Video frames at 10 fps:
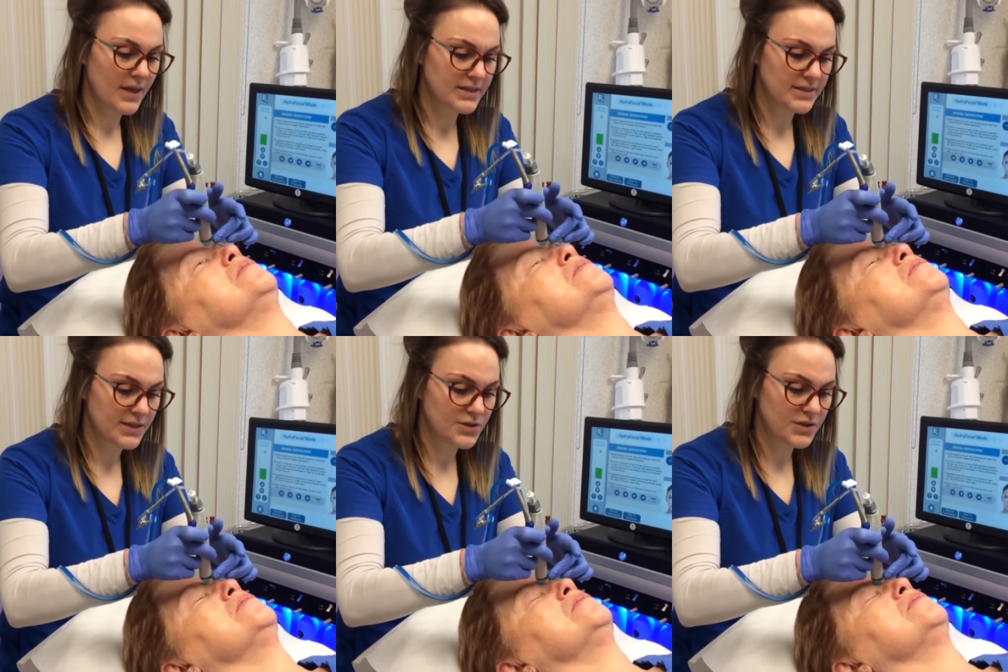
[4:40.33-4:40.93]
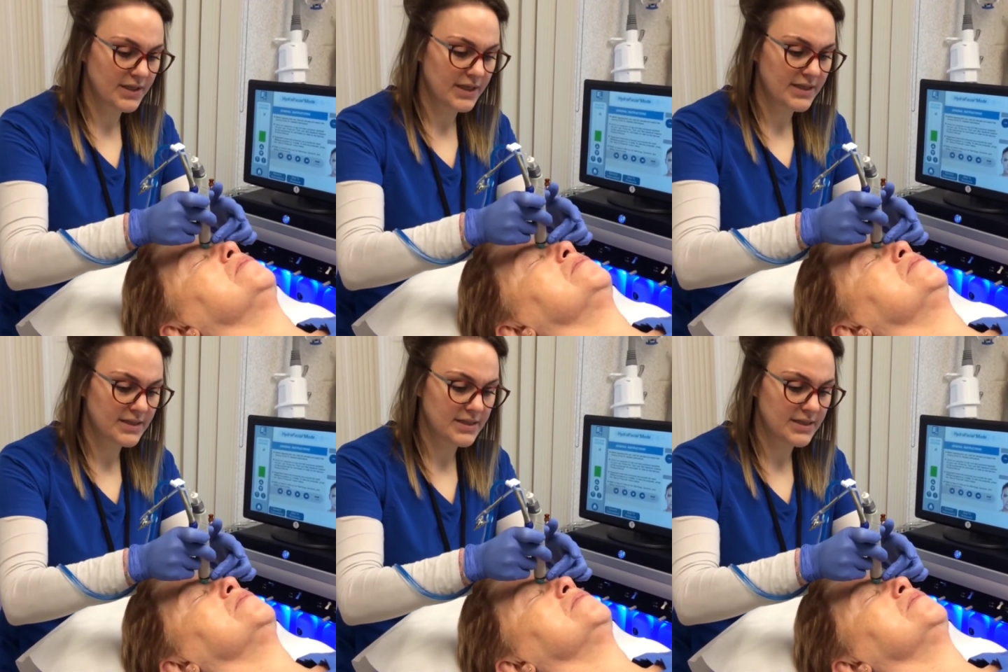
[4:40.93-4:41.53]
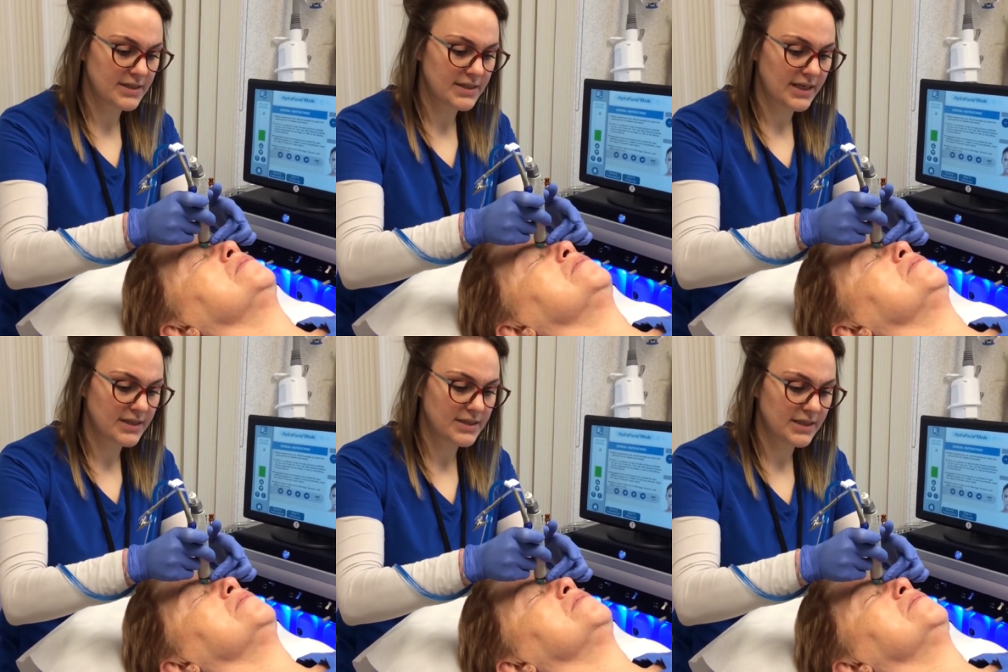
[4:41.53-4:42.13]
Essentially, this is the
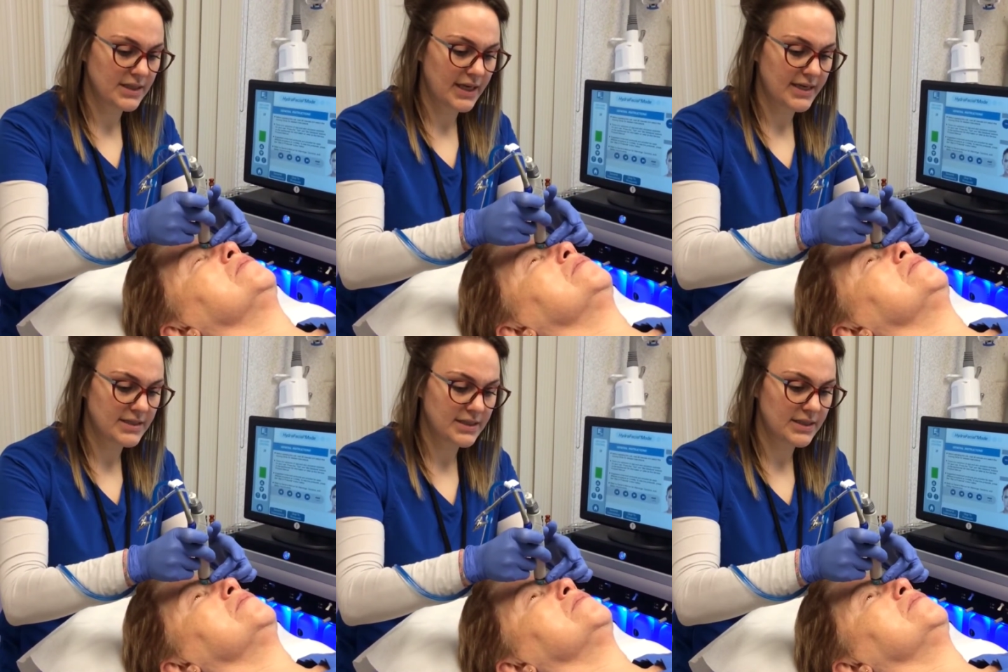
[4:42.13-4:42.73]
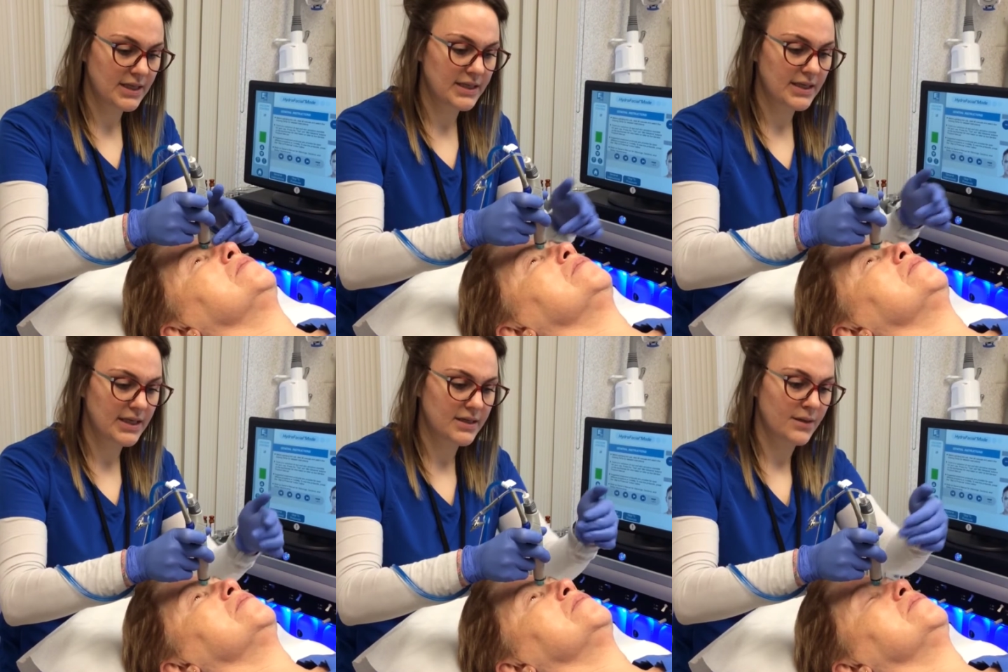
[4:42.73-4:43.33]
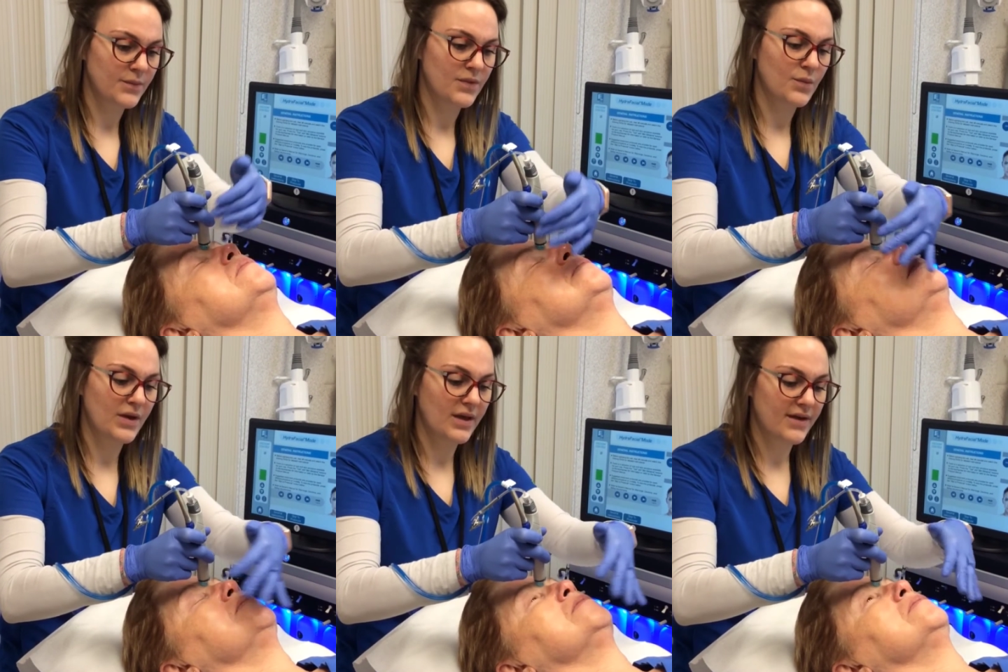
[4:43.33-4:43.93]
salicylic acid and honey.
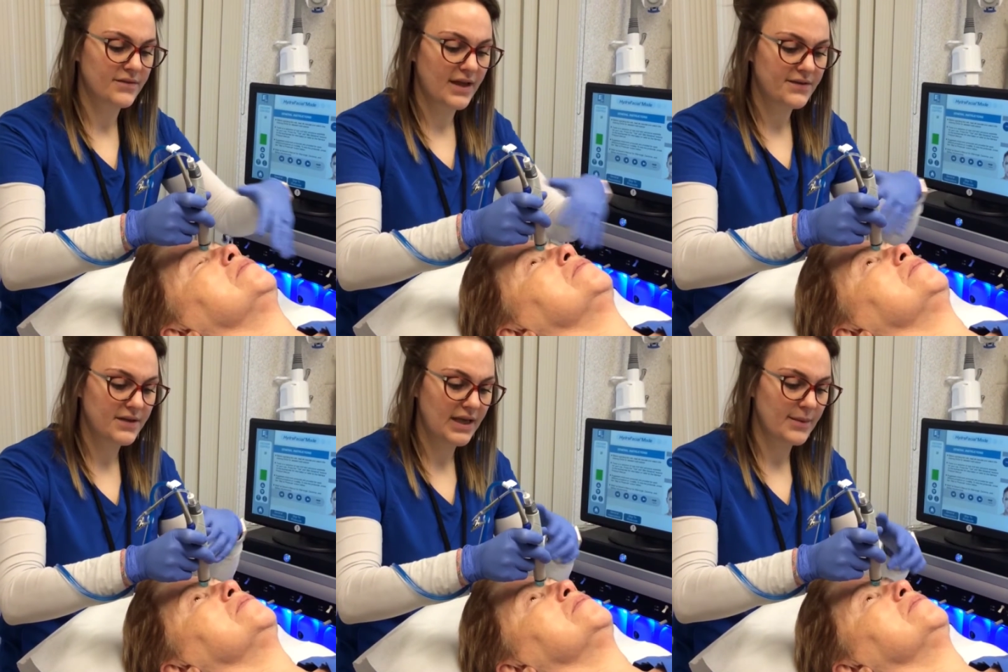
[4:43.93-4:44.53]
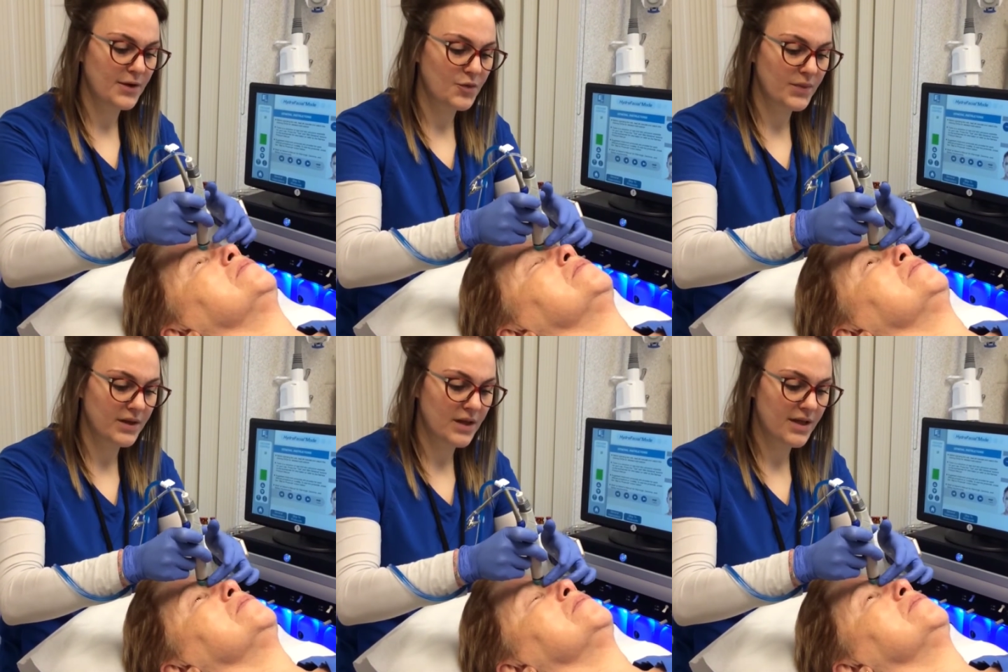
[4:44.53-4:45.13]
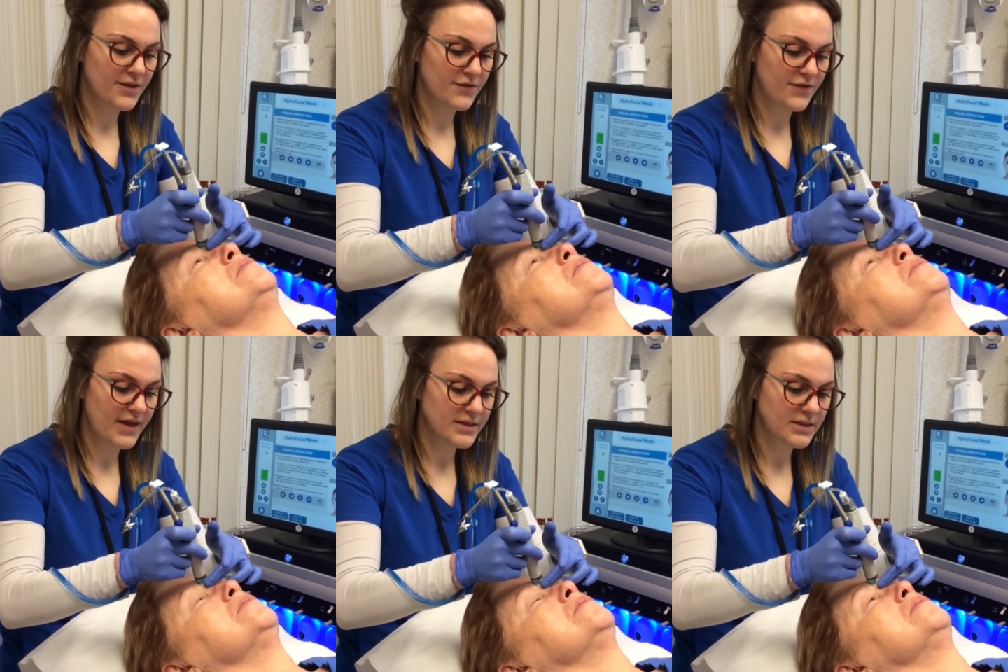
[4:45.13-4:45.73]
We have left the chemical peel on
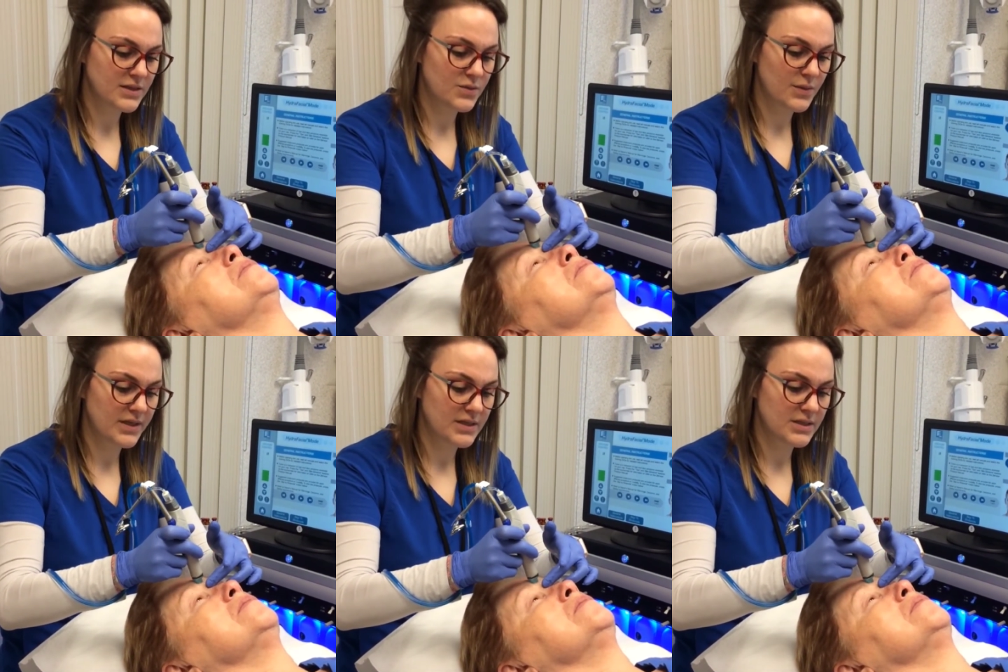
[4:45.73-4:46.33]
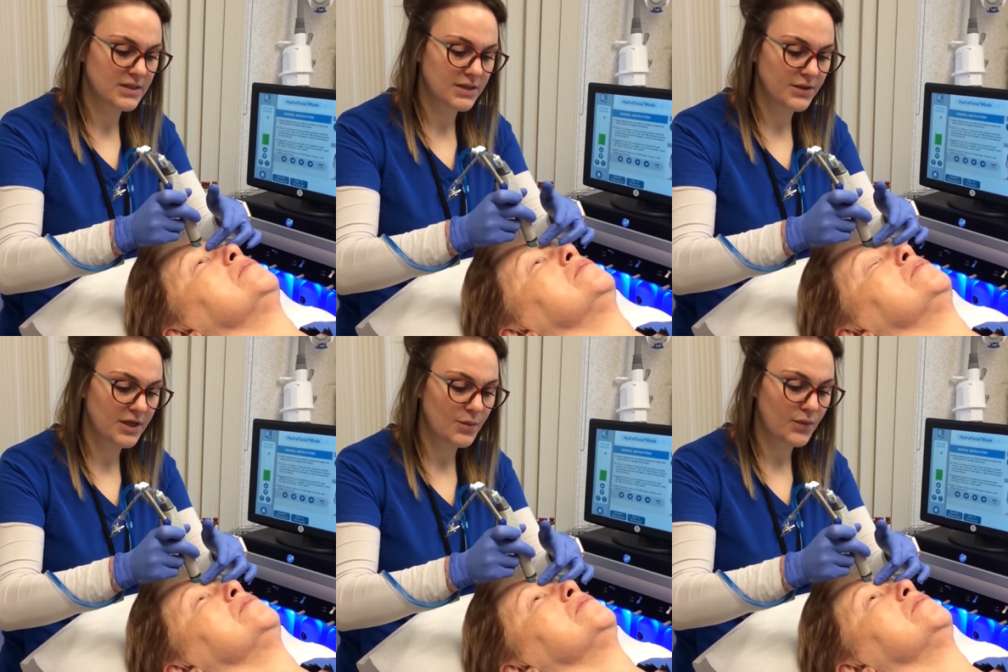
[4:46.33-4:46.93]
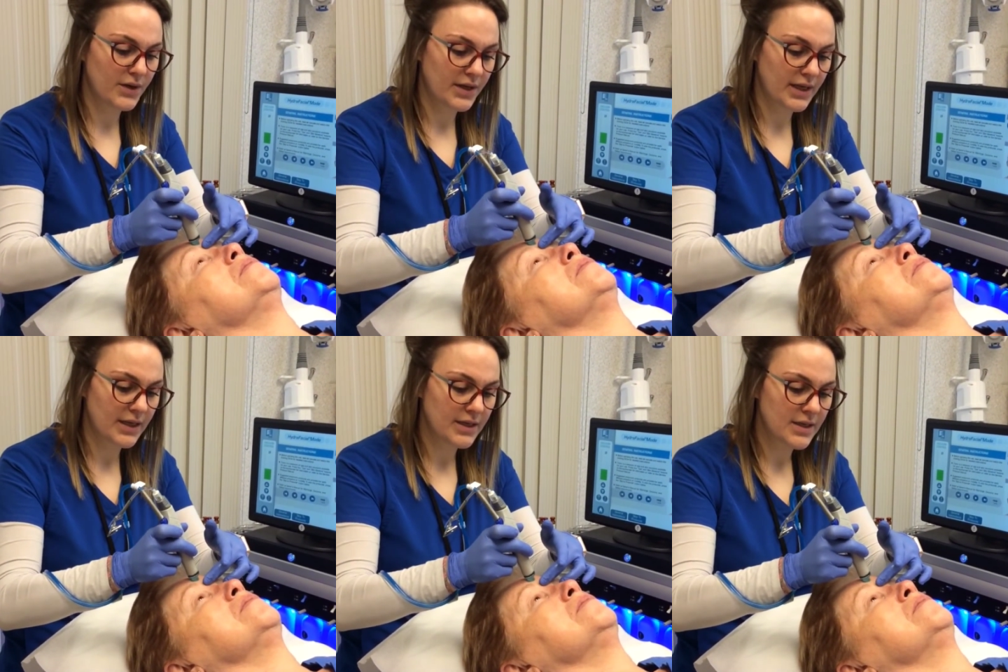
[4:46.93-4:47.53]
the face because we want it to still keep working.